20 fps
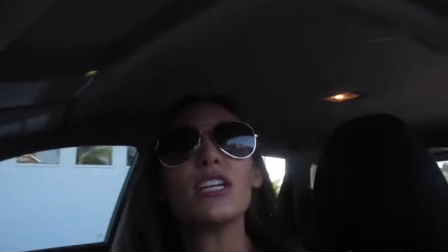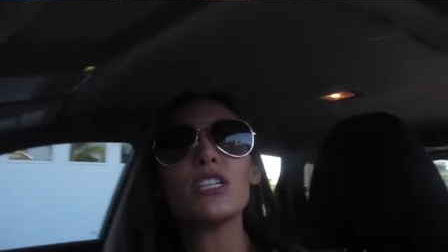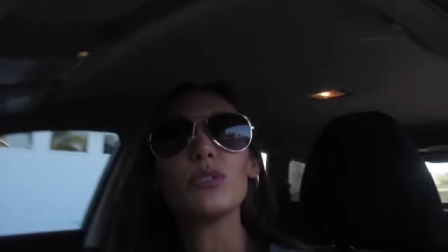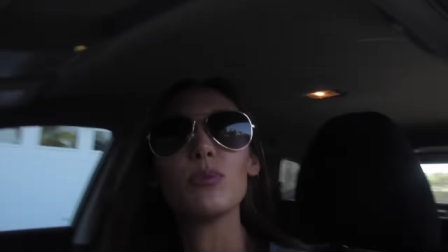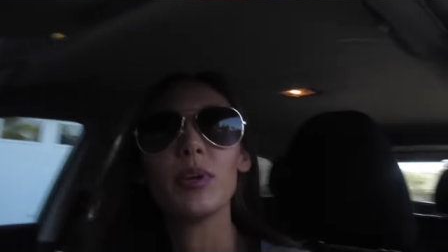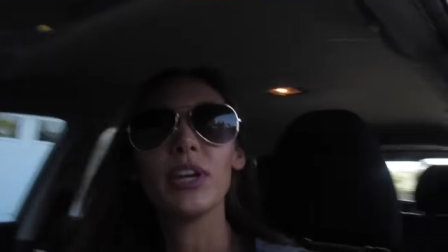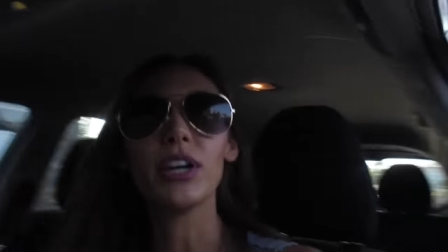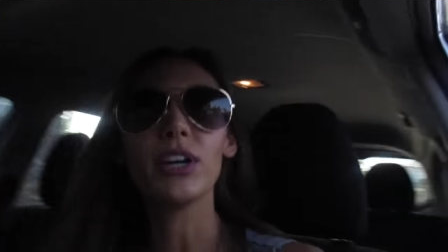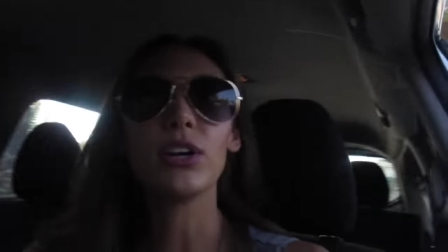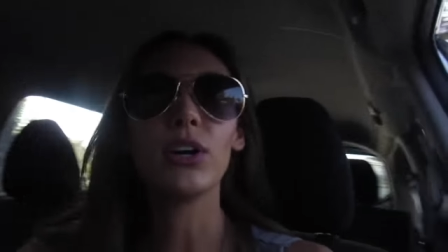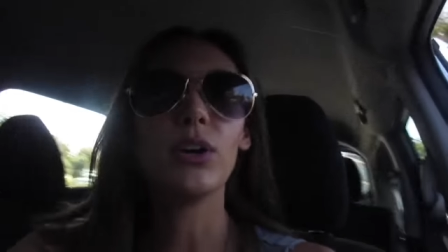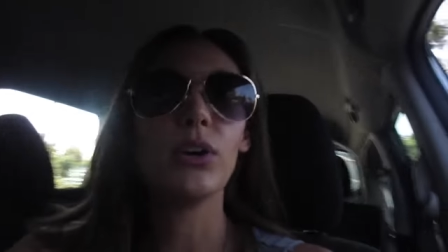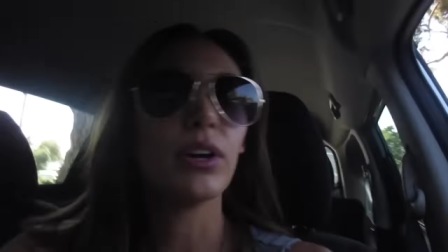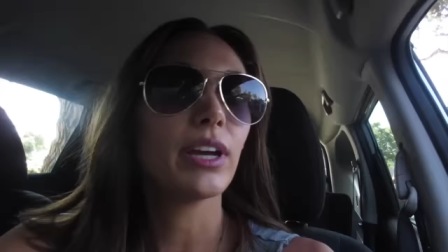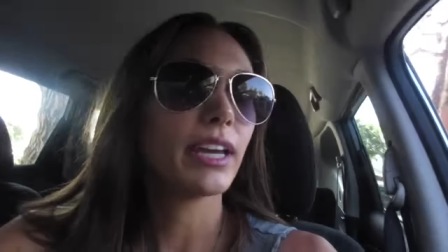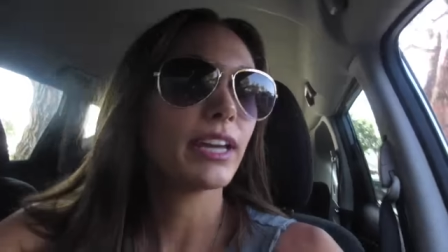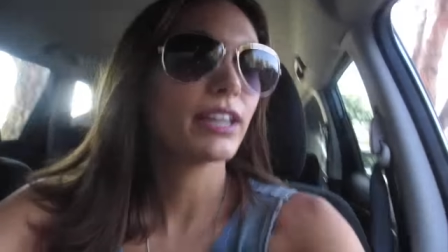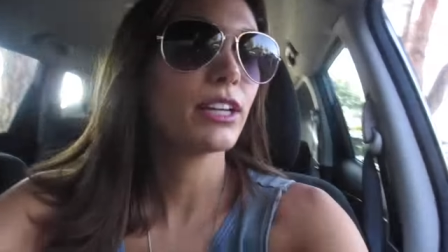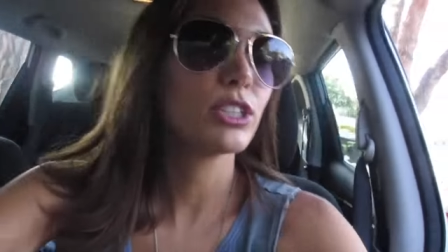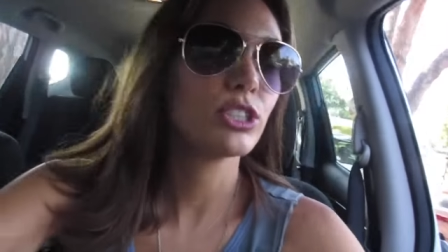Because we are
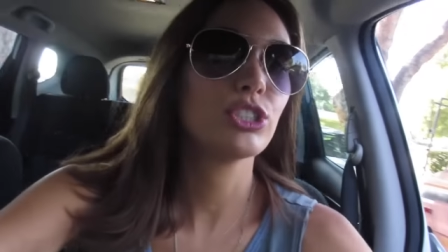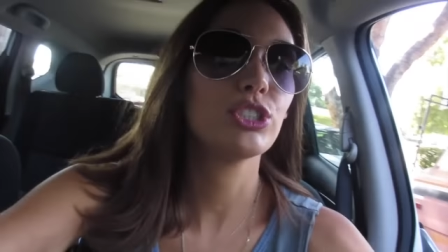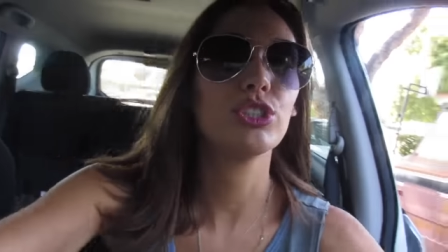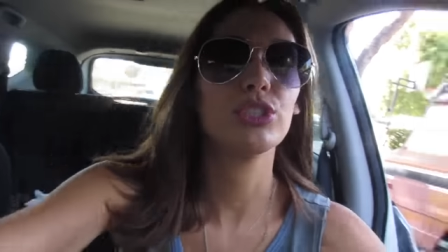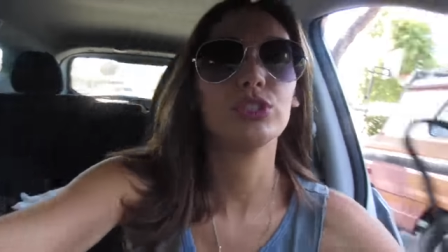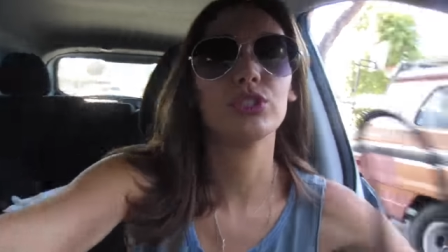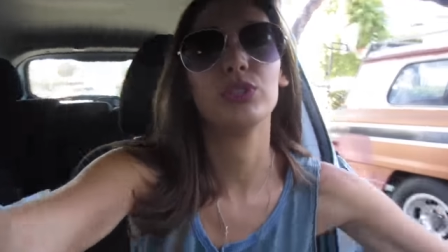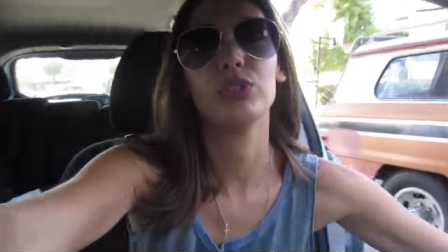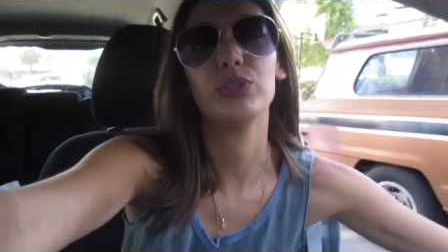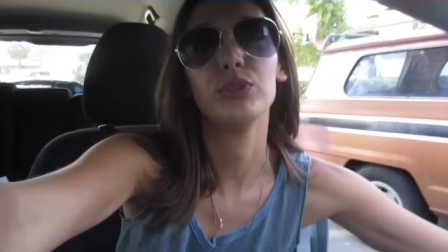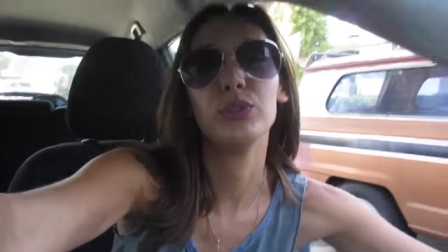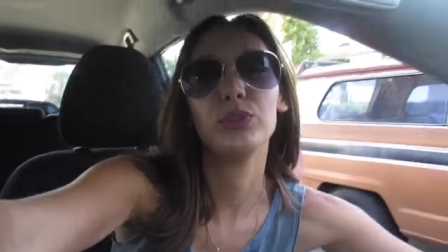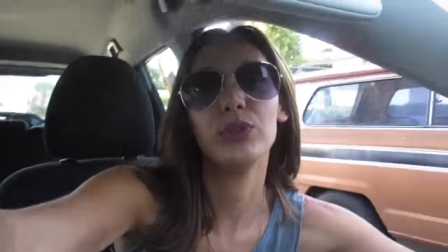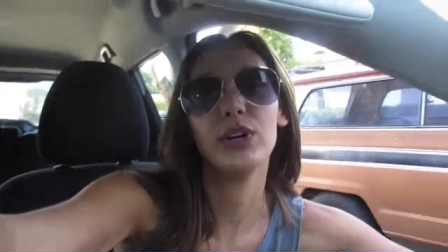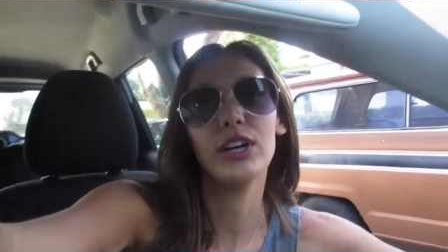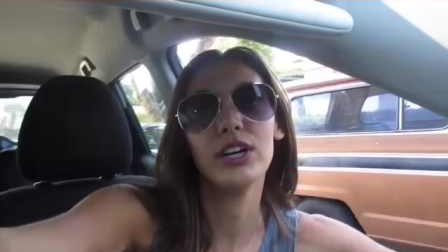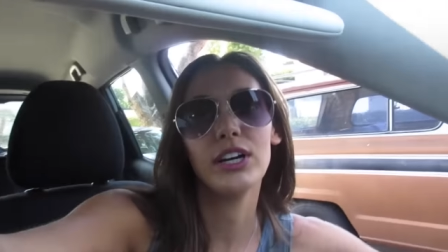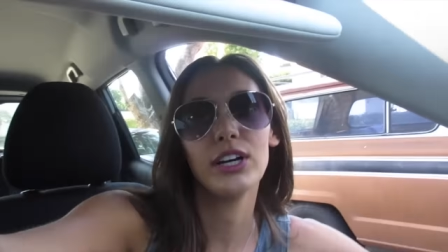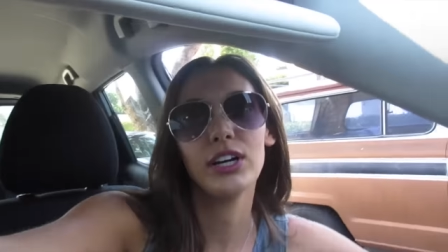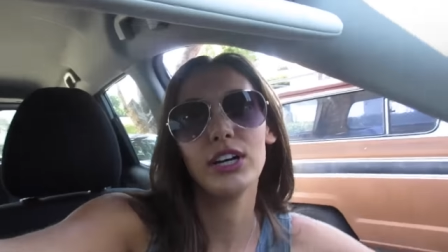going
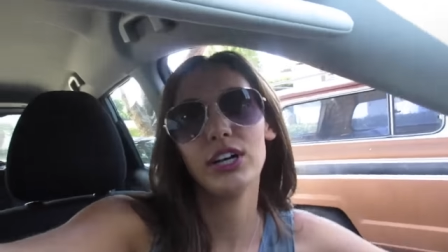to